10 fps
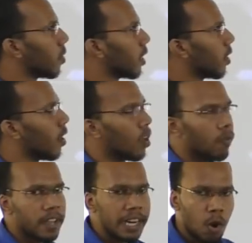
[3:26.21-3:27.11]
Okay,
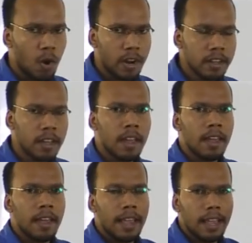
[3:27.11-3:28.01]
we are growing
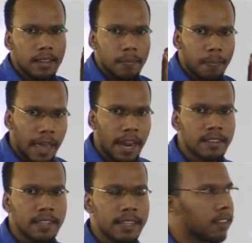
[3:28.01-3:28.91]

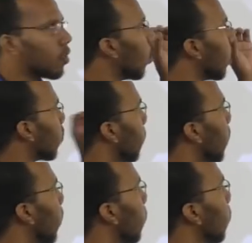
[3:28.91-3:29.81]
plants in a soilless
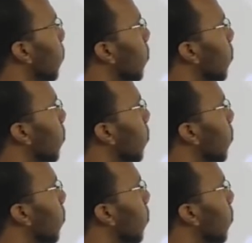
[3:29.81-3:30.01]
medium,